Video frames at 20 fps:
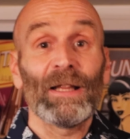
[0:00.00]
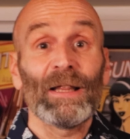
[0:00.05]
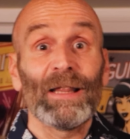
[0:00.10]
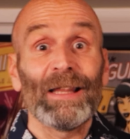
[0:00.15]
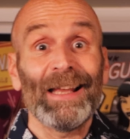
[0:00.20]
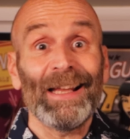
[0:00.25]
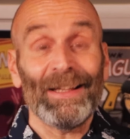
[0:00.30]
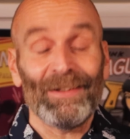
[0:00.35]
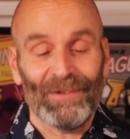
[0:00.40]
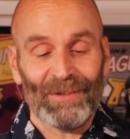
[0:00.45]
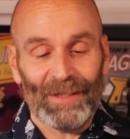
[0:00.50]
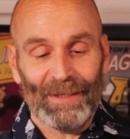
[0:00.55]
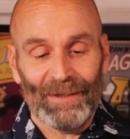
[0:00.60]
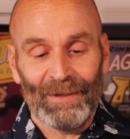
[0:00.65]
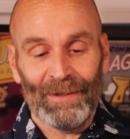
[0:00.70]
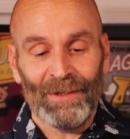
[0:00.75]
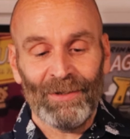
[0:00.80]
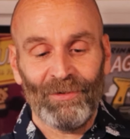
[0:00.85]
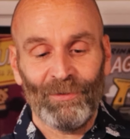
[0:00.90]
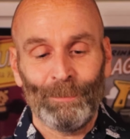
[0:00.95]
Let's
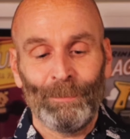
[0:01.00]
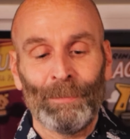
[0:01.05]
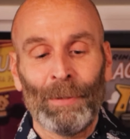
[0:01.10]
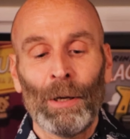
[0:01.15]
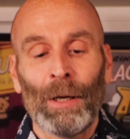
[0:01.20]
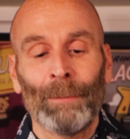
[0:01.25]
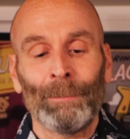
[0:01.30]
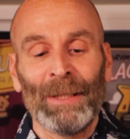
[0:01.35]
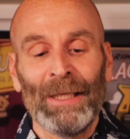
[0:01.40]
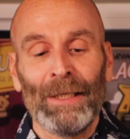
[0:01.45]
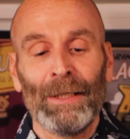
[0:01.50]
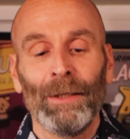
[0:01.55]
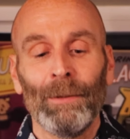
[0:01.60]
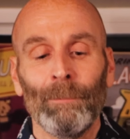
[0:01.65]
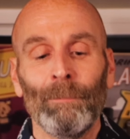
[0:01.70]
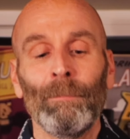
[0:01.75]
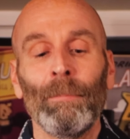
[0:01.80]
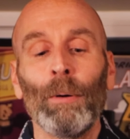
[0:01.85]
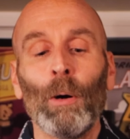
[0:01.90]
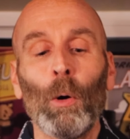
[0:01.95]
get this puppy
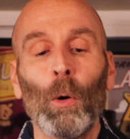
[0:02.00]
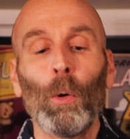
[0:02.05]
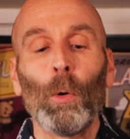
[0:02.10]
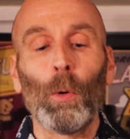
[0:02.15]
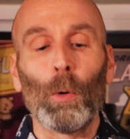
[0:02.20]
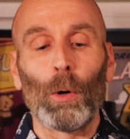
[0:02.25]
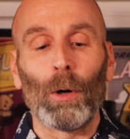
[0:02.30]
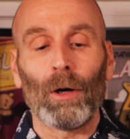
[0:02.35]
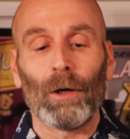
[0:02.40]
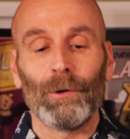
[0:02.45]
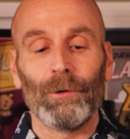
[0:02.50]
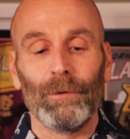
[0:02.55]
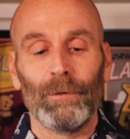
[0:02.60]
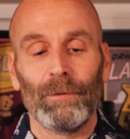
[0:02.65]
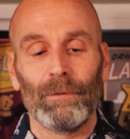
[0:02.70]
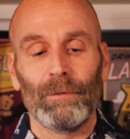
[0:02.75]
poured.